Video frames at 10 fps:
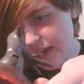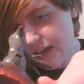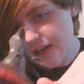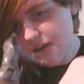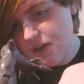
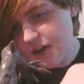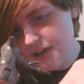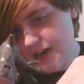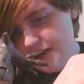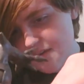Like, you
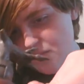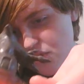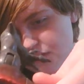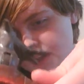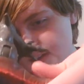can kind of
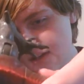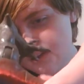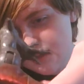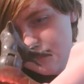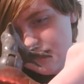move it
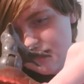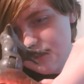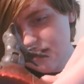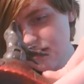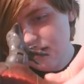
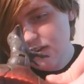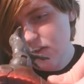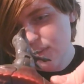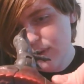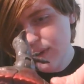a
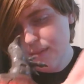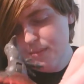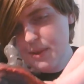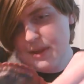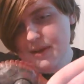little
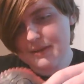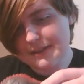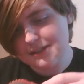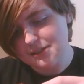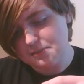bit, but
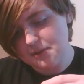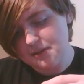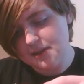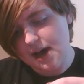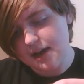it's
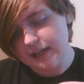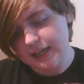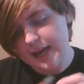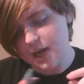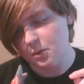not
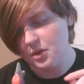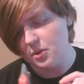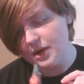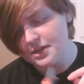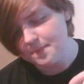like an actual
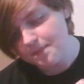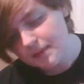joint.